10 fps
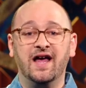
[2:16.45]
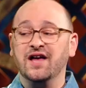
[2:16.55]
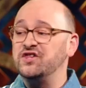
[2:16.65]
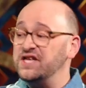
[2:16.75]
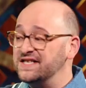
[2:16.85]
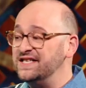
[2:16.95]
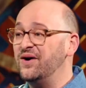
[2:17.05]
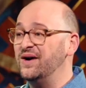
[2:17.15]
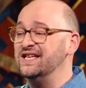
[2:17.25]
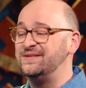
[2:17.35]
and she doesn't
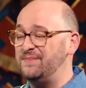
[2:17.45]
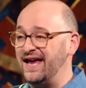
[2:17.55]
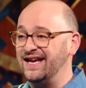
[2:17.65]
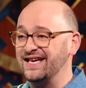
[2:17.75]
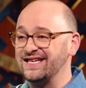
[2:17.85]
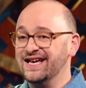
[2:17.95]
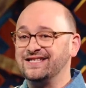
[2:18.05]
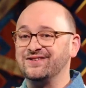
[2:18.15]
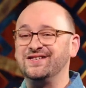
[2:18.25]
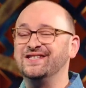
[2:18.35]
know any Spanish,
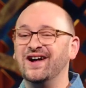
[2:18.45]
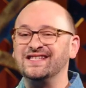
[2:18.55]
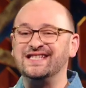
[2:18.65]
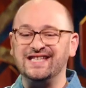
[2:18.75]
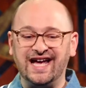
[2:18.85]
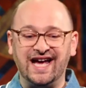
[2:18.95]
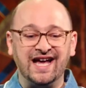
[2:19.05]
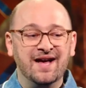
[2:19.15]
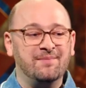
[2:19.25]
so she's not singing,